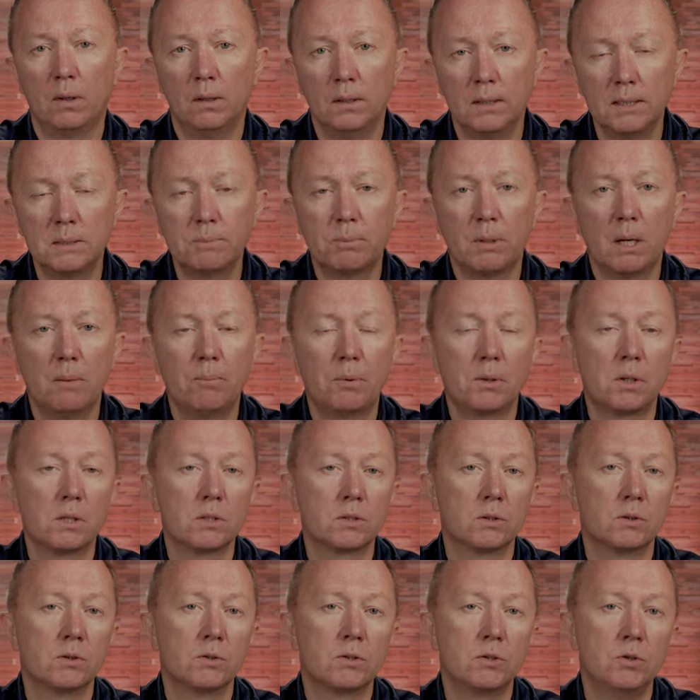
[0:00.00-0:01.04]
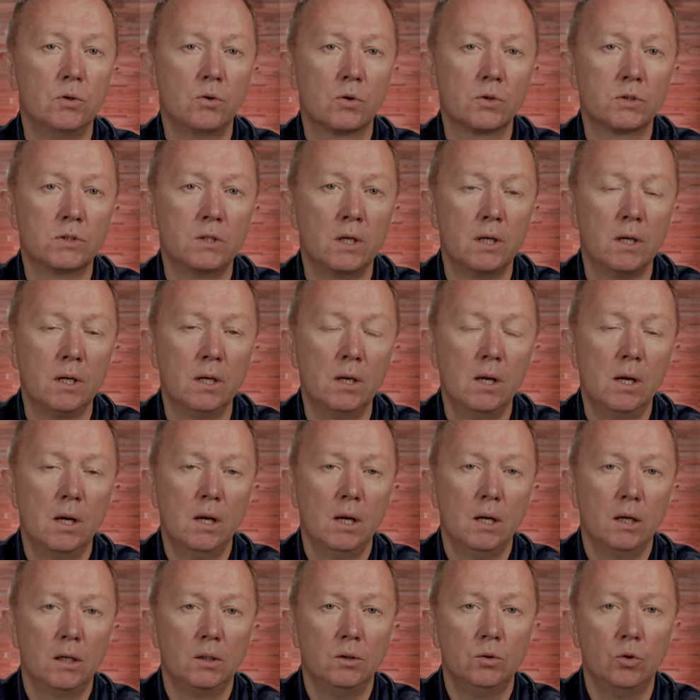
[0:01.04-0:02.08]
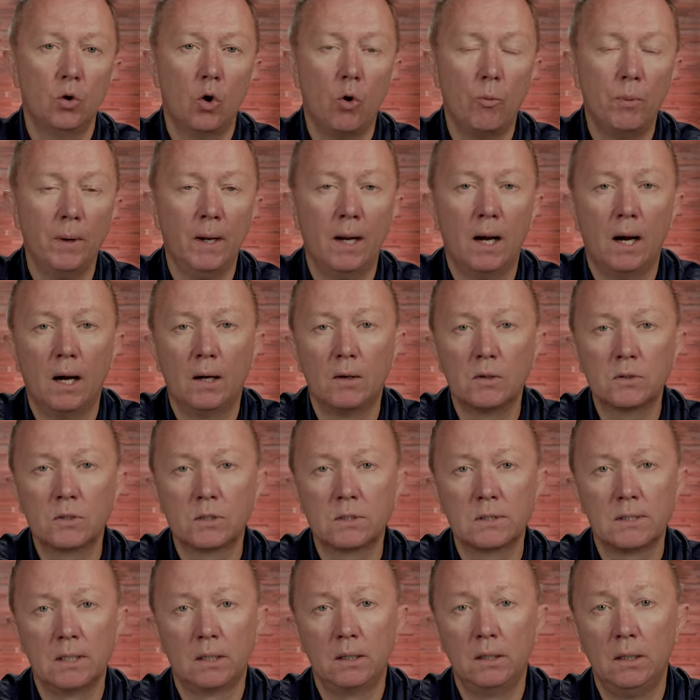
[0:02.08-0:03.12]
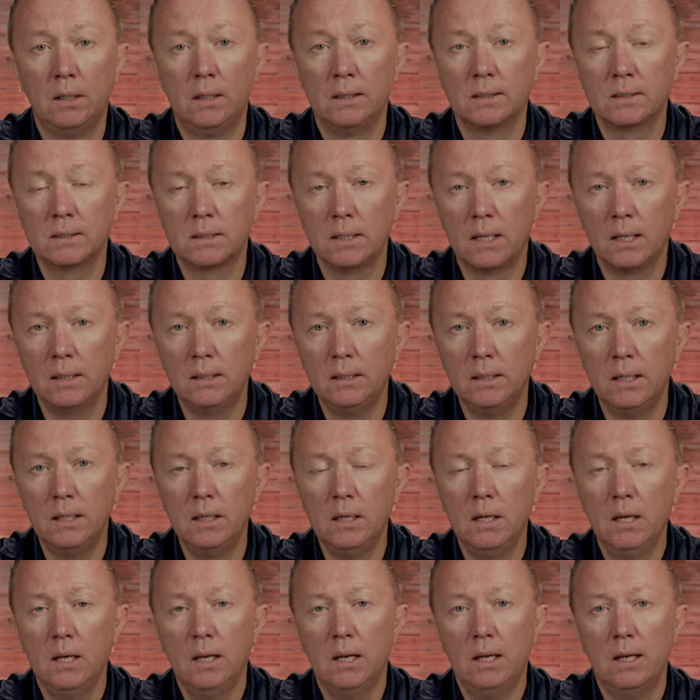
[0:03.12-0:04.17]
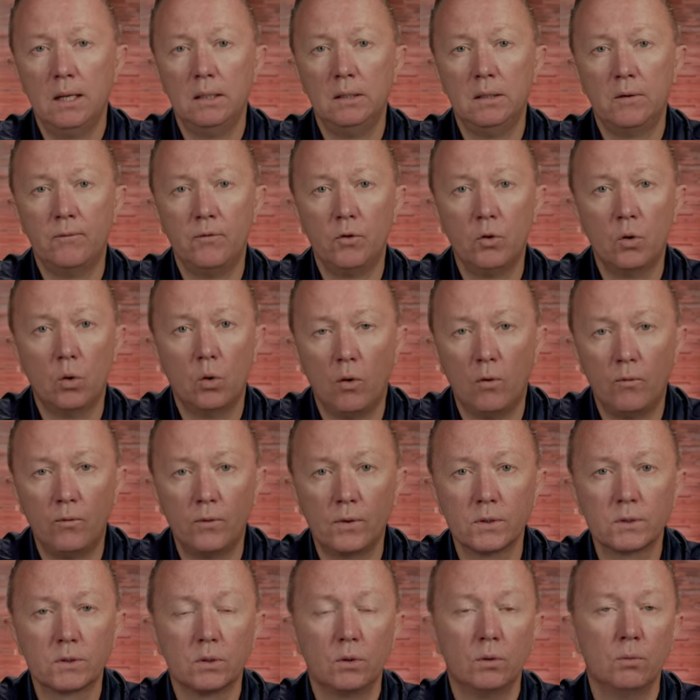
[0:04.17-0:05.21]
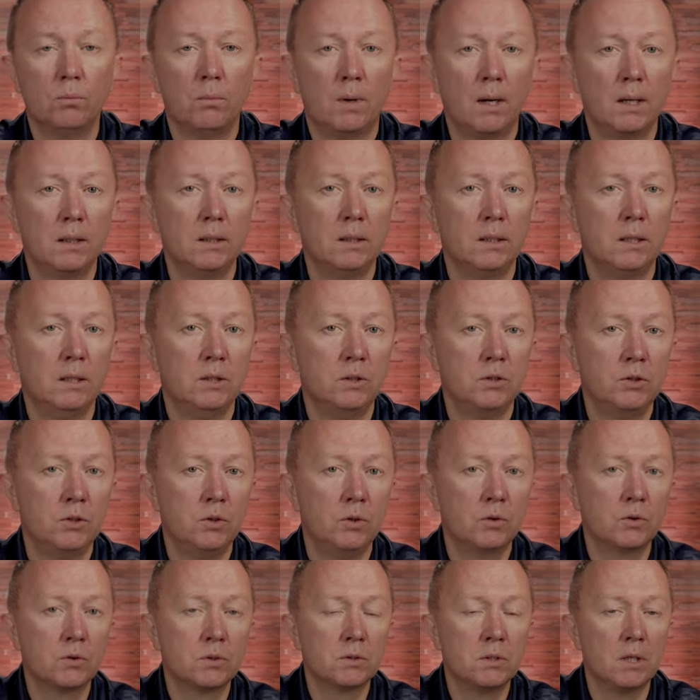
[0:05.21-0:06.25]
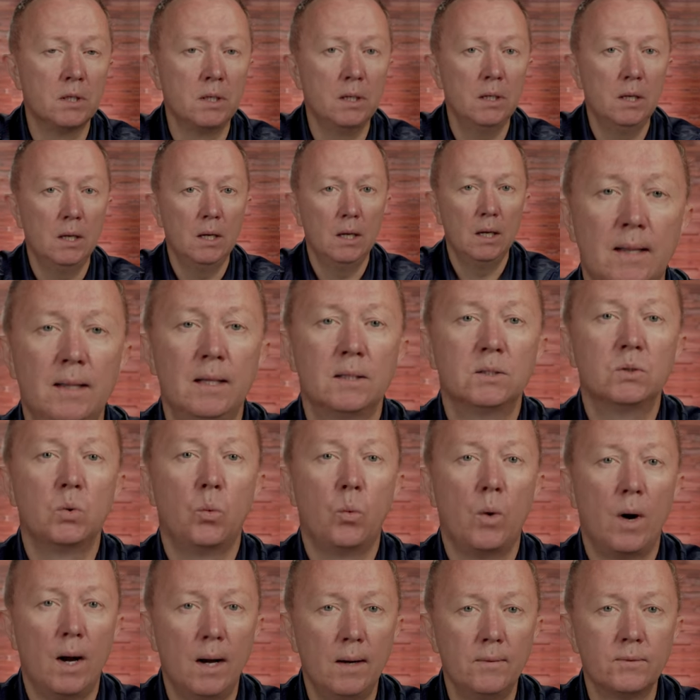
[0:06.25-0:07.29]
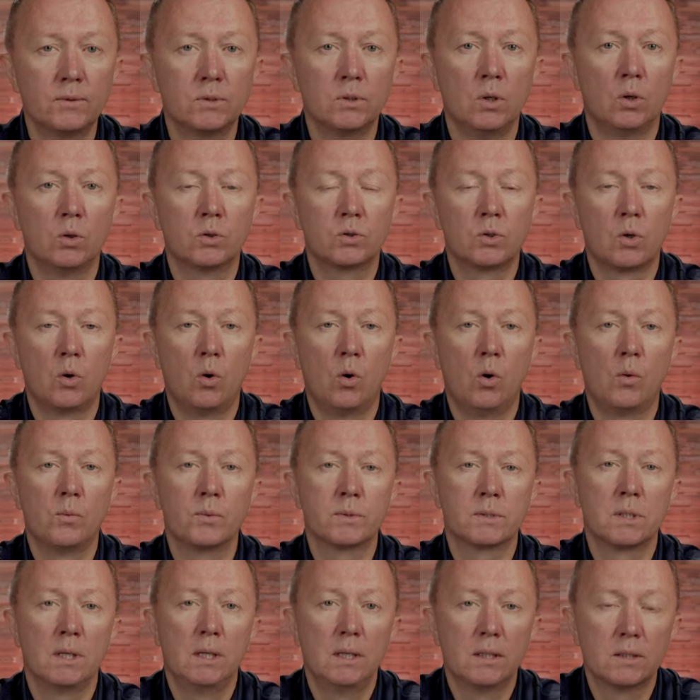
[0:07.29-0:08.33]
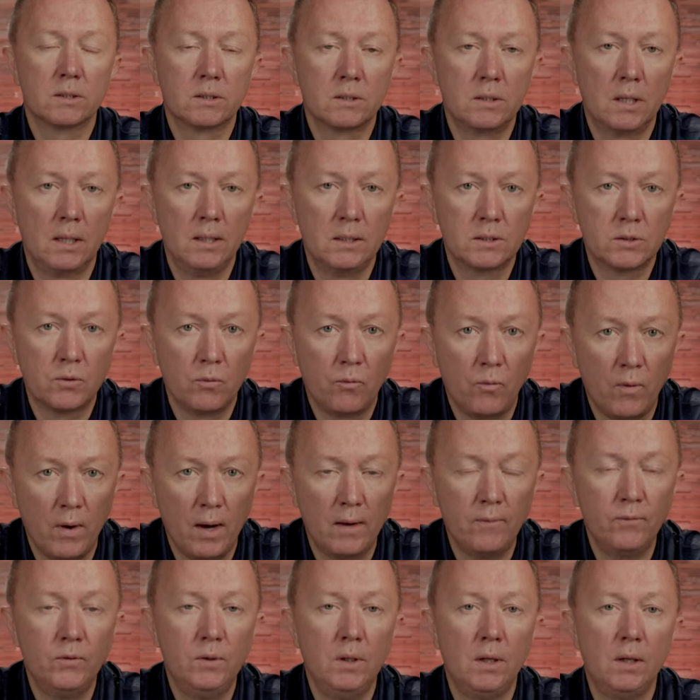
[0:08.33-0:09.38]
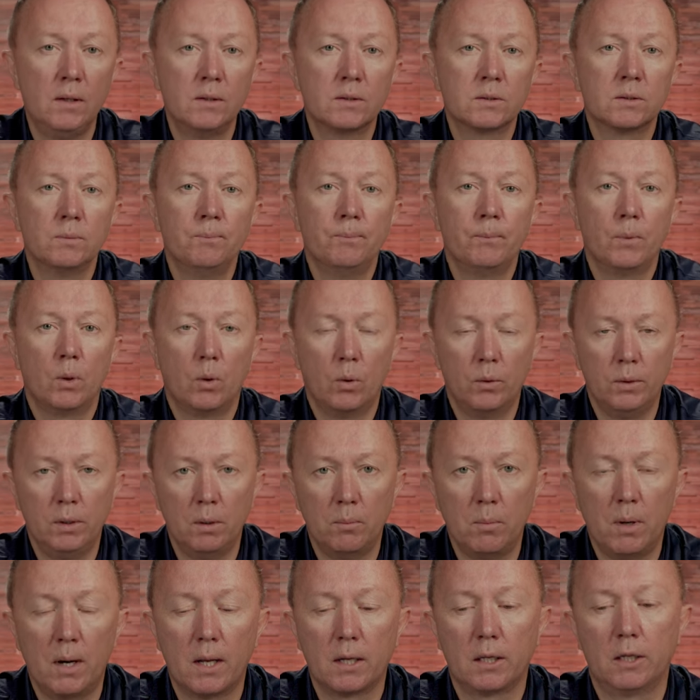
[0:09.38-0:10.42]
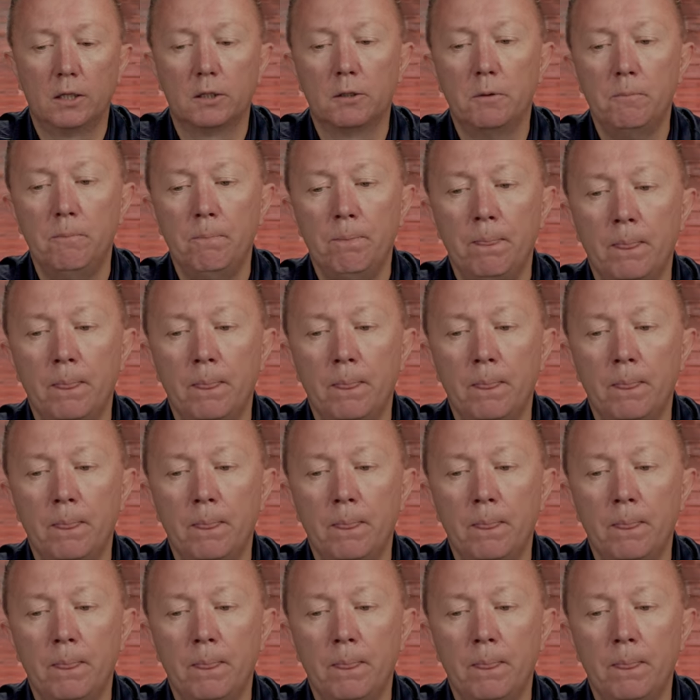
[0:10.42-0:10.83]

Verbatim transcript: list properties on Thursday, do open houses Saturday and Sunday, and review offers on Monday and Tuesday, and that's why those homes stays 5 days on the market.